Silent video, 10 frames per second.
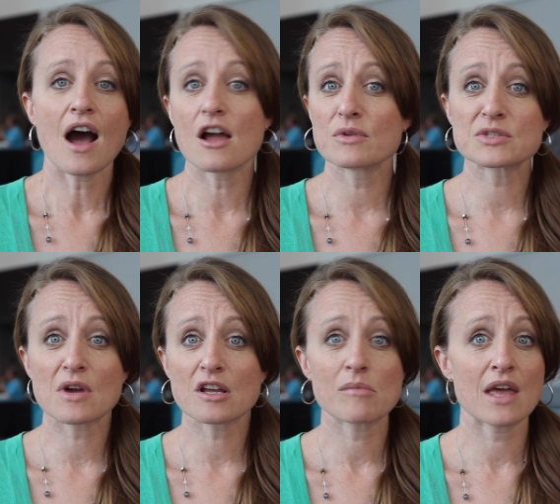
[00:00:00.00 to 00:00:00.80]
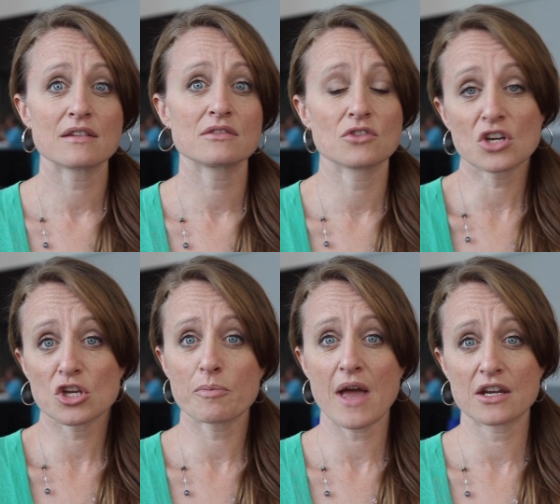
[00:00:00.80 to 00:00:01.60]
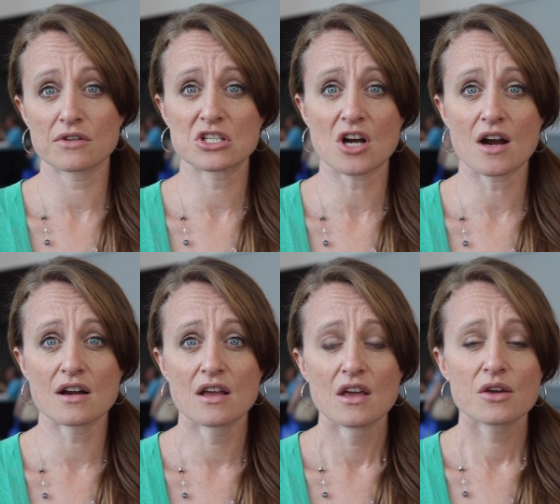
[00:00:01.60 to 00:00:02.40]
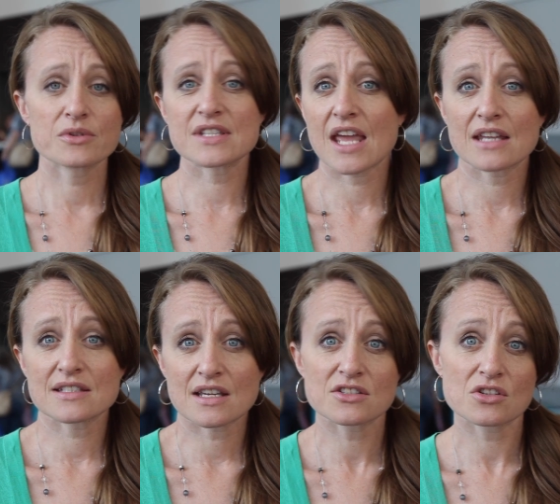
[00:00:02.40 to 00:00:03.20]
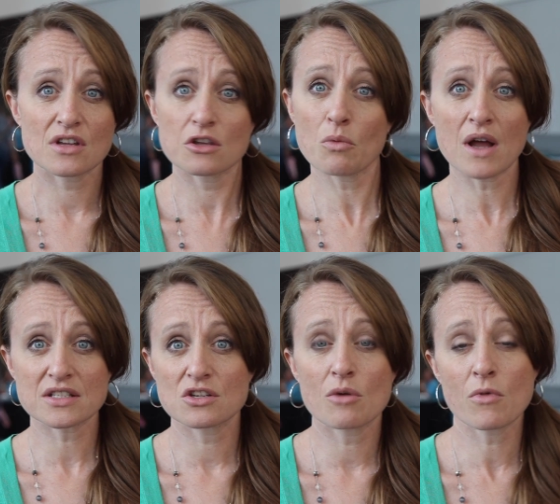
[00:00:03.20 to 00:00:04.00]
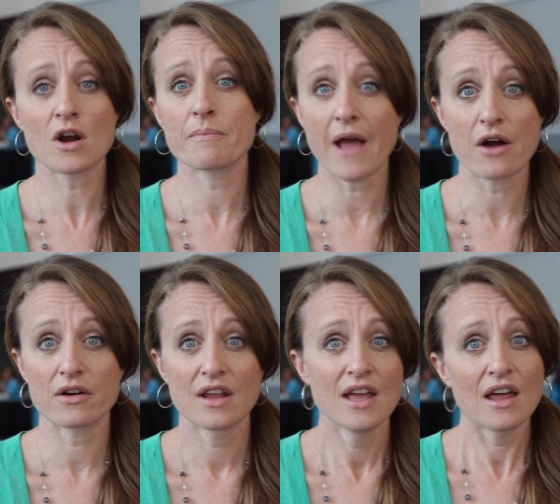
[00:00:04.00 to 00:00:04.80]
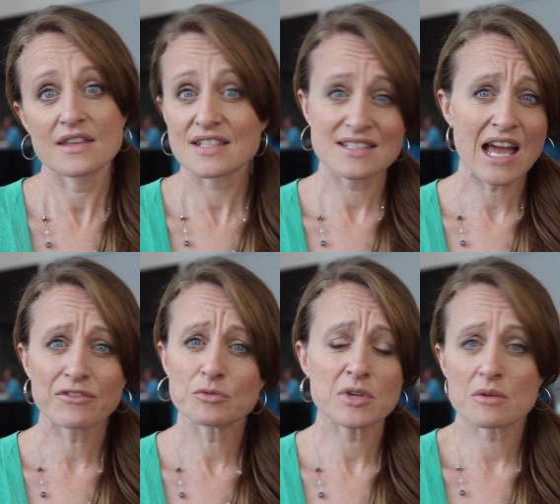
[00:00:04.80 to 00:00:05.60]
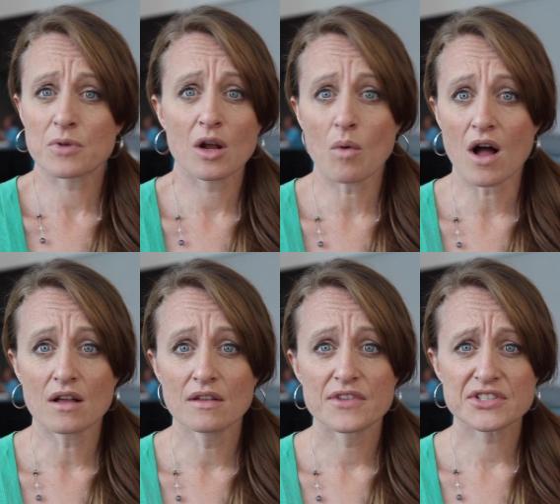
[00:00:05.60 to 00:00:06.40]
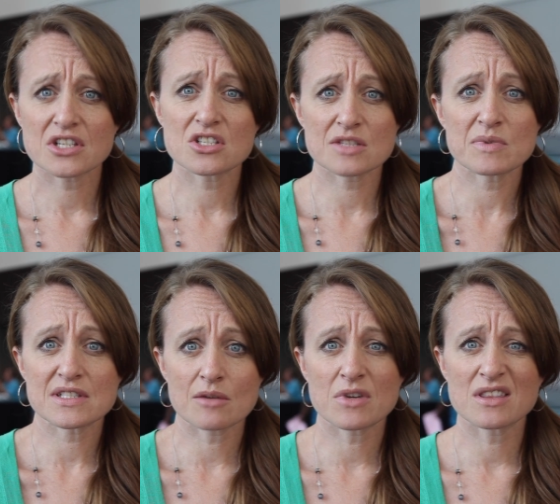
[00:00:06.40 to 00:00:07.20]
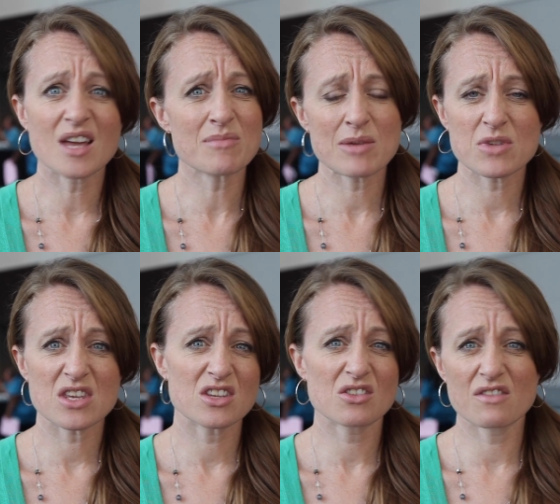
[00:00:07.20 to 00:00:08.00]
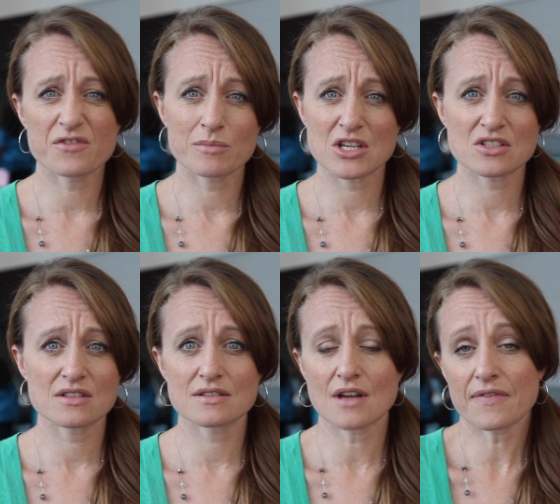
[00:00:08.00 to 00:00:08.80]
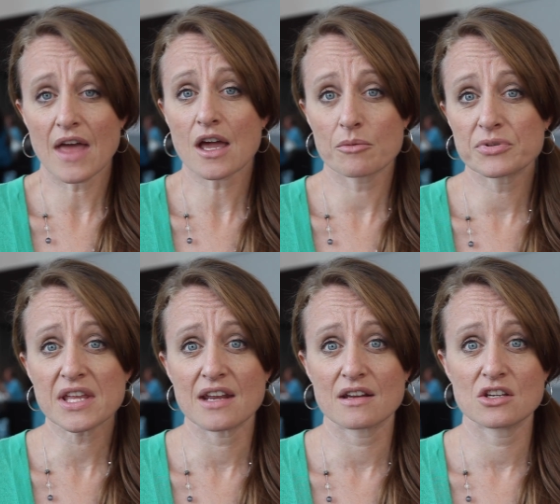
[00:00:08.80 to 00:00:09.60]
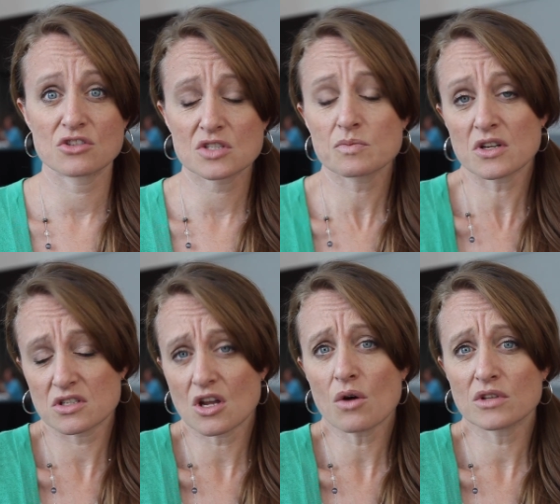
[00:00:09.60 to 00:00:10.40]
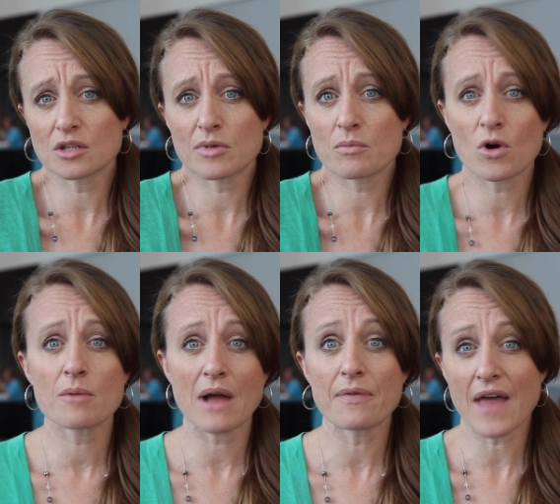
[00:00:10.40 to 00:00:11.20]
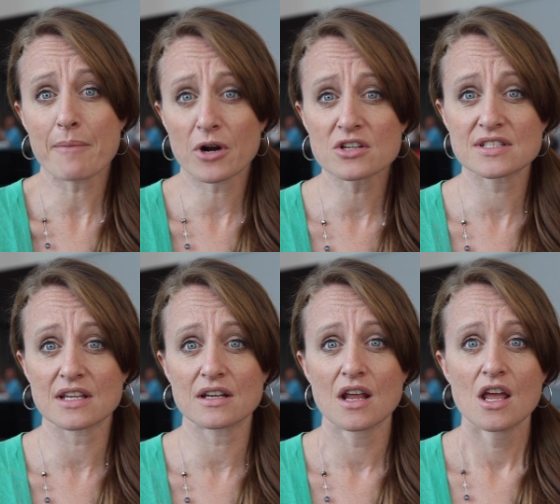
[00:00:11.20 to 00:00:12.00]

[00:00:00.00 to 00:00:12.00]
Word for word: I always recommend, look at your pedigree chart. Who's the ancestor that you want to know more about? Now, this doesn't have to be a brick wall. This can just be someone that maybe your information's not that complete and you just want to know a little bit more about that person.